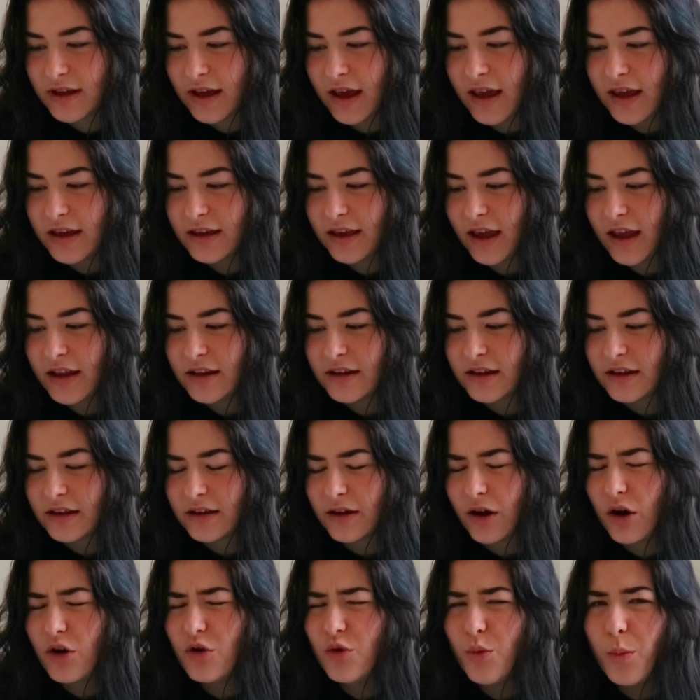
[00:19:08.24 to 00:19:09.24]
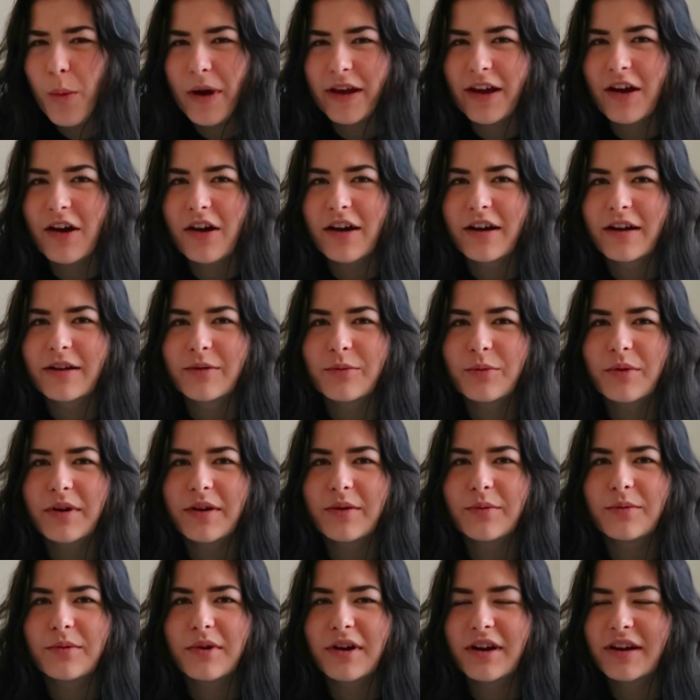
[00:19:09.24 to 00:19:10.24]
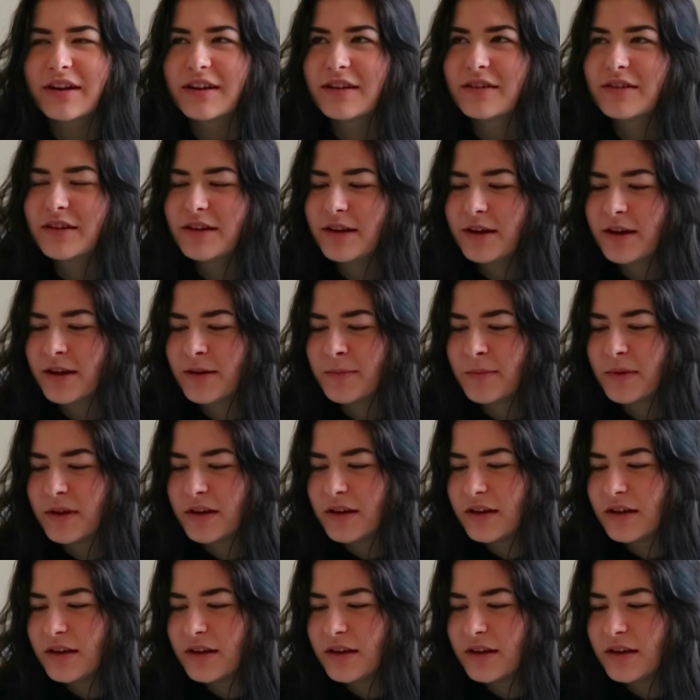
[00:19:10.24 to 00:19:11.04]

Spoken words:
Hey, Candy! Oh my god, what? Right, her name.